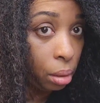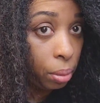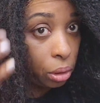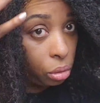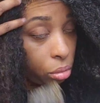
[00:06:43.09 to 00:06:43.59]

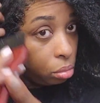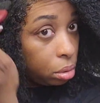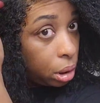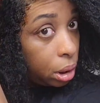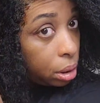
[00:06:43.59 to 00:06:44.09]
But you'll
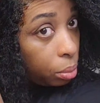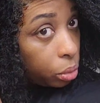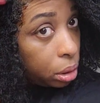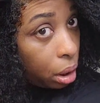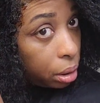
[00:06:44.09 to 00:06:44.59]
see some
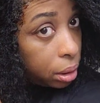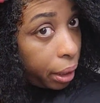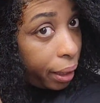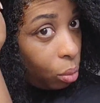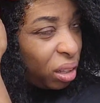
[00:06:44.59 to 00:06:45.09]
results
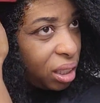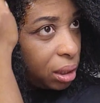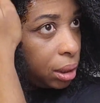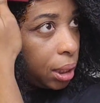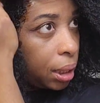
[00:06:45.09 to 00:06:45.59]
like within
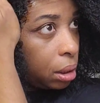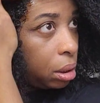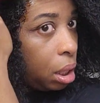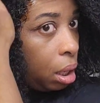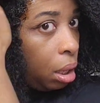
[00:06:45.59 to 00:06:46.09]
6
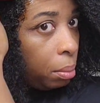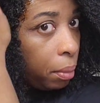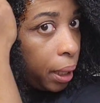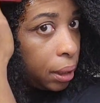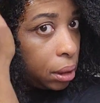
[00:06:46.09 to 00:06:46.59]

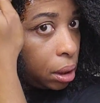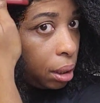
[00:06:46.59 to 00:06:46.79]
months.